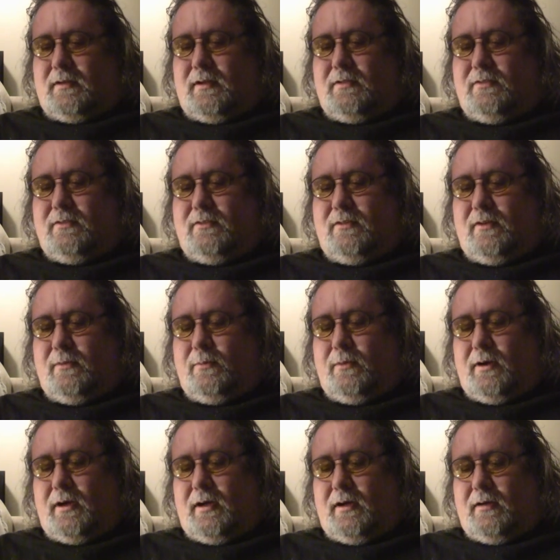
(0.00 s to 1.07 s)
listen to
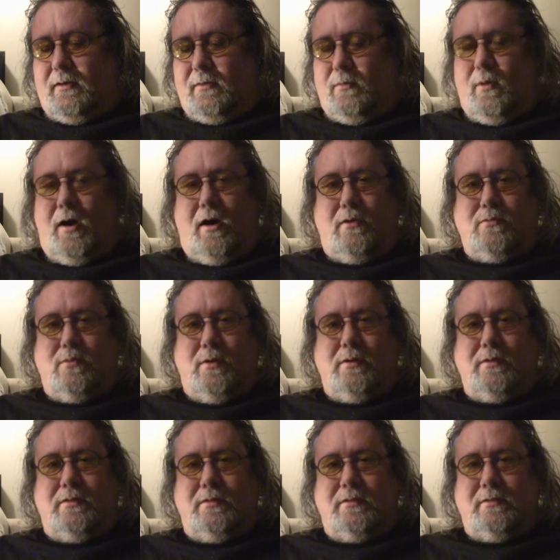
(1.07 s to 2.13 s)
uh,
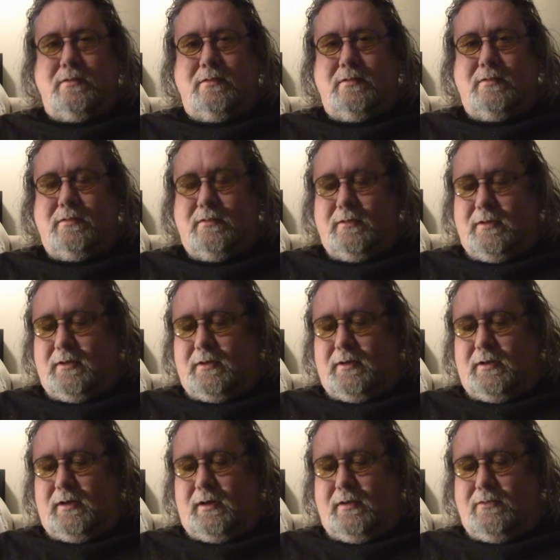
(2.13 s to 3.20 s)
Wildwood,
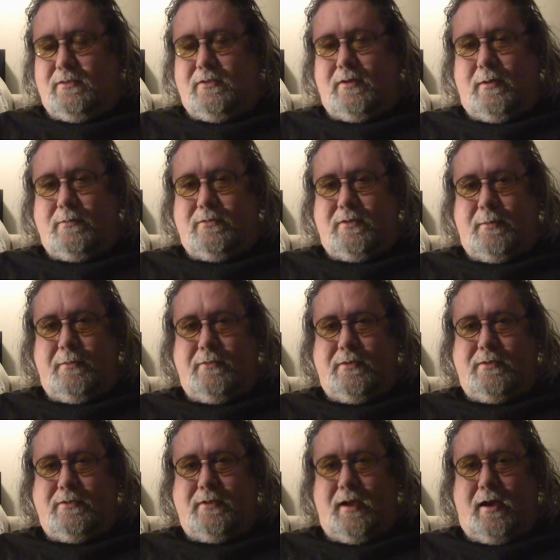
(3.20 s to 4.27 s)
and listen to some of
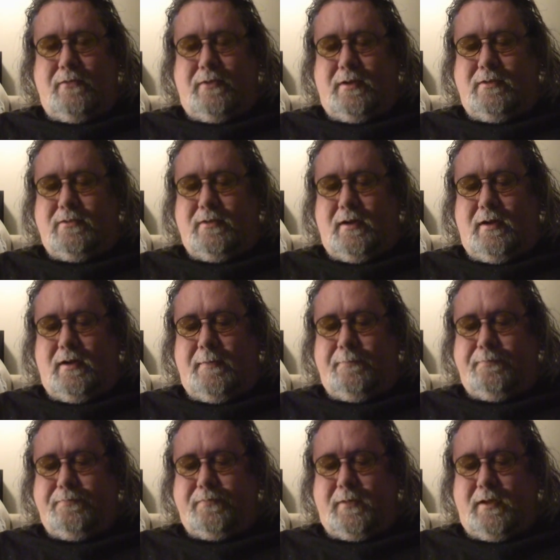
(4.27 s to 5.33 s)
his stuff. His uh,
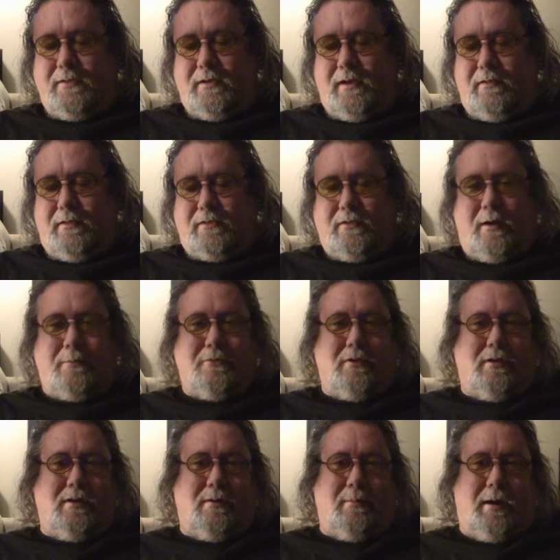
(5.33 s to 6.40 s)
his lyrics are
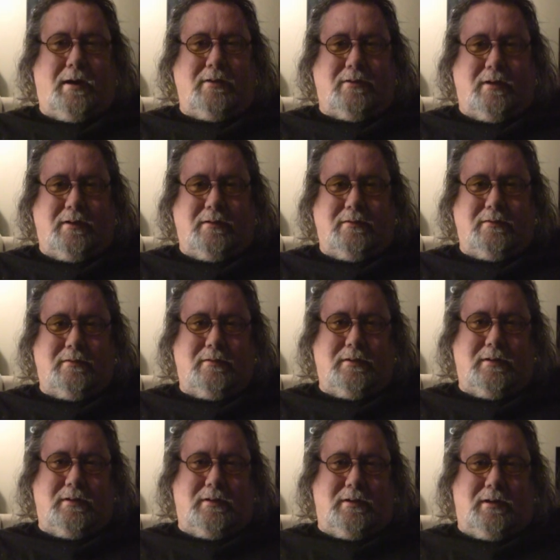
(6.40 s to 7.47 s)
absolutely amazing,
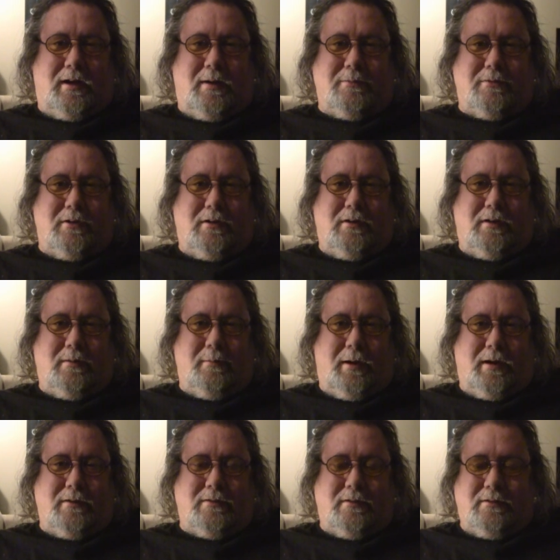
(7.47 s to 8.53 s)
absolutely
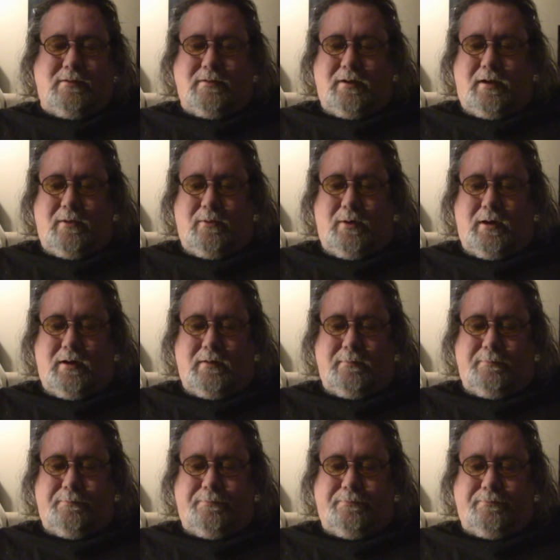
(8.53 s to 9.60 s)
amazing. So uh,
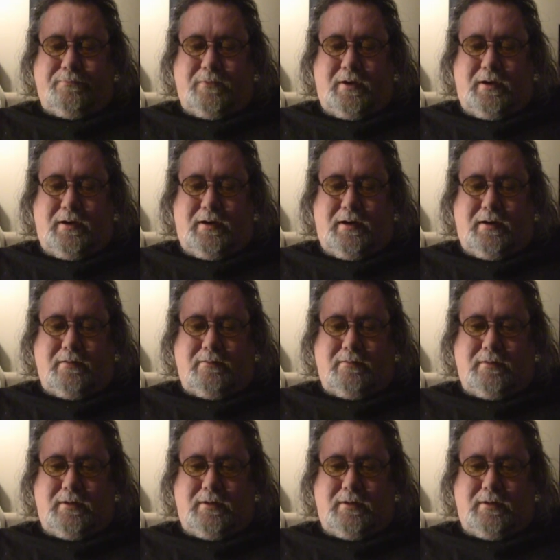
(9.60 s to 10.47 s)
I don't know.